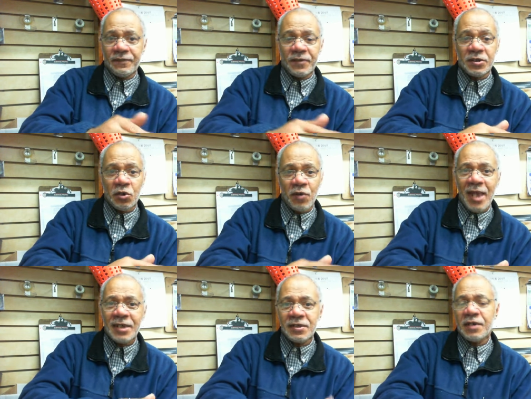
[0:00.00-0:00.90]
if there's
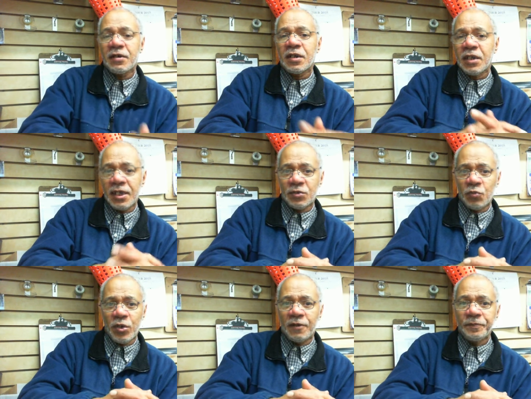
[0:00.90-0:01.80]
cracks there as
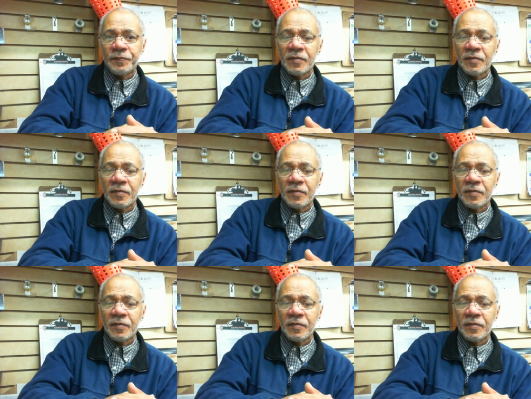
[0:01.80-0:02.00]
well.